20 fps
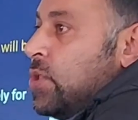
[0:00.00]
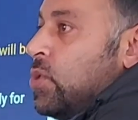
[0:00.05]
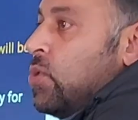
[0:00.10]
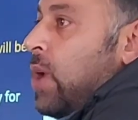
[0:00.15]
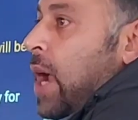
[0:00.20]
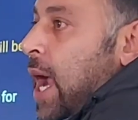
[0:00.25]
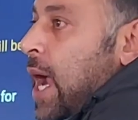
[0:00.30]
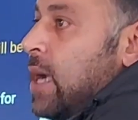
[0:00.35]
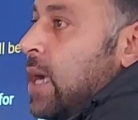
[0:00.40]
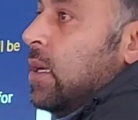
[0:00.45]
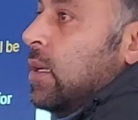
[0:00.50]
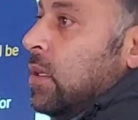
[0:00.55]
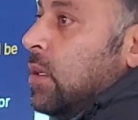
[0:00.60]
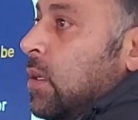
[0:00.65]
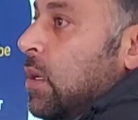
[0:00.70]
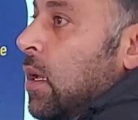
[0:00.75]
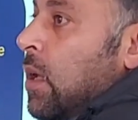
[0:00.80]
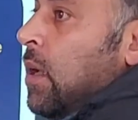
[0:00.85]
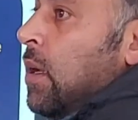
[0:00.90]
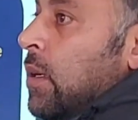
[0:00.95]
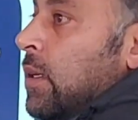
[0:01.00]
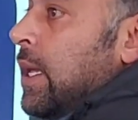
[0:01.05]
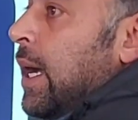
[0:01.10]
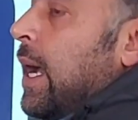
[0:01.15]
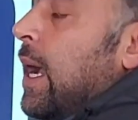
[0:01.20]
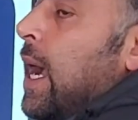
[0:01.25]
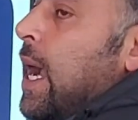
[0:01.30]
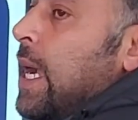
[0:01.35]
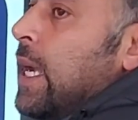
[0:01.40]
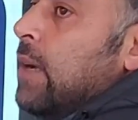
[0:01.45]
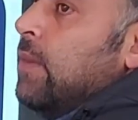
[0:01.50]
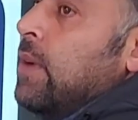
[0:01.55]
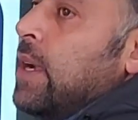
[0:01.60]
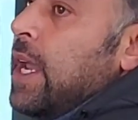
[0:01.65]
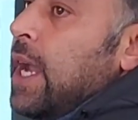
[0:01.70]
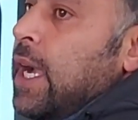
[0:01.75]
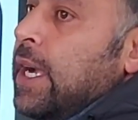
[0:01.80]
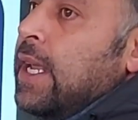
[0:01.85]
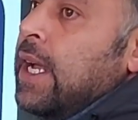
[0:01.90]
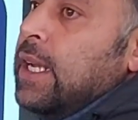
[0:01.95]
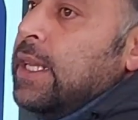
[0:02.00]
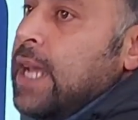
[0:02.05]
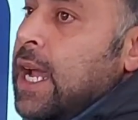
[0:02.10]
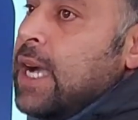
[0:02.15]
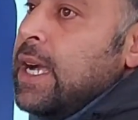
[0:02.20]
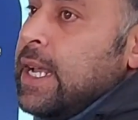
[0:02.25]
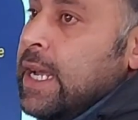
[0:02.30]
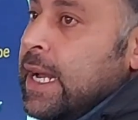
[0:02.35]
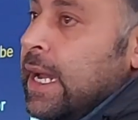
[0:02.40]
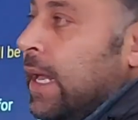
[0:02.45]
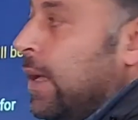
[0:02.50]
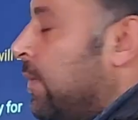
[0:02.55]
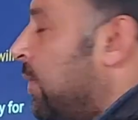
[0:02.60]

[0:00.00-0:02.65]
to handle the kind of data they are dealing